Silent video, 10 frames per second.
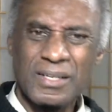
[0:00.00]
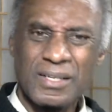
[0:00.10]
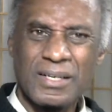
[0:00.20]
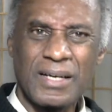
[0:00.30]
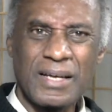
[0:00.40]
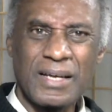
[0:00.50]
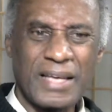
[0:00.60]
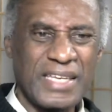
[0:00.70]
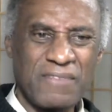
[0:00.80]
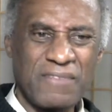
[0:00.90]
I
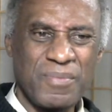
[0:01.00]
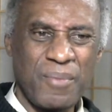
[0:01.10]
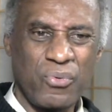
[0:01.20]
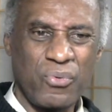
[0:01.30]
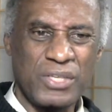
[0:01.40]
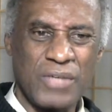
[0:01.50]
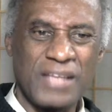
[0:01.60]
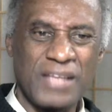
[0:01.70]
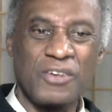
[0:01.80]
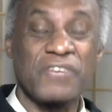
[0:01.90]
can't remember where you.
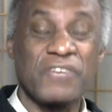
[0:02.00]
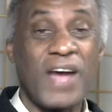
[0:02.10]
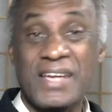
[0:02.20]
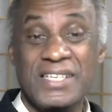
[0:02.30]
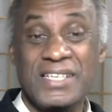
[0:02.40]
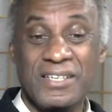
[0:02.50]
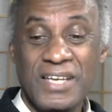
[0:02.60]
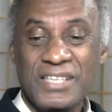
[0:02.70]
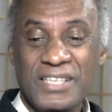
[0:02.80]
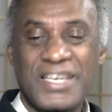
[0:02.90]
I know you're out of here.
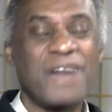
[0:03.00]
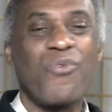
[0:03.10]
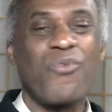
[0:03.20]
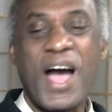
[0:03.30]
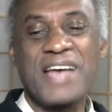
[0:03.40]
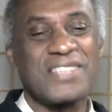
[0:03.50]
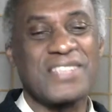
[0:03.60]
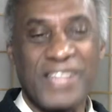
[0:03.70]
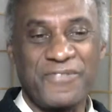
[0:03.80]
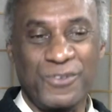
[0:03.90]
You got wise and
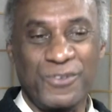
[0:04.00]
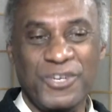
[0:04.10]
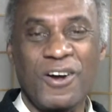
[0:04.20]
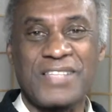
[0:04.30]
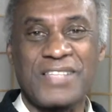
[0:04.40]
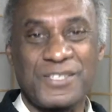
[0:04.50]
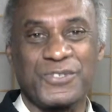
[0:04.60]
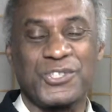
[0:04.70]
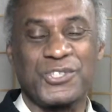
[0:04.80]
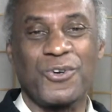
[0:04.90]
left New York. That's for
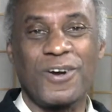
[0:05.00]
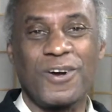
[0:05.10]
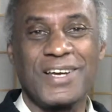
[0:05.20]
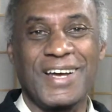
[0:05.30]
sure.